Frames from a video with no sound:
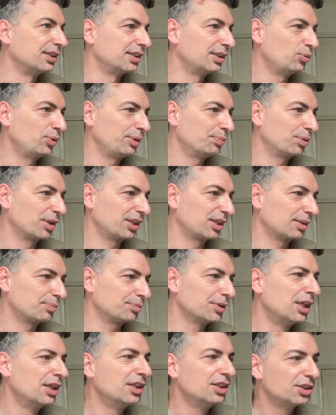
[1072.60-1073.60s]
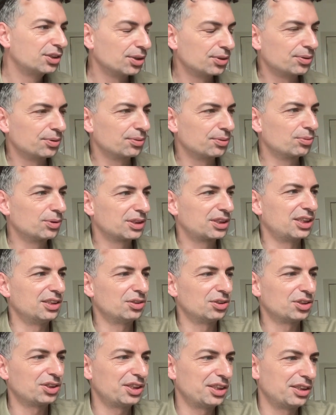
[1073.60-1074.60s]
did we bring up... So what's
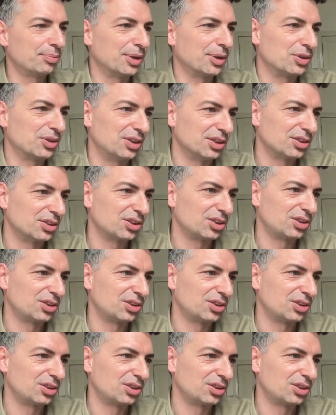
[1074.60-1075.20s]
interesting about this,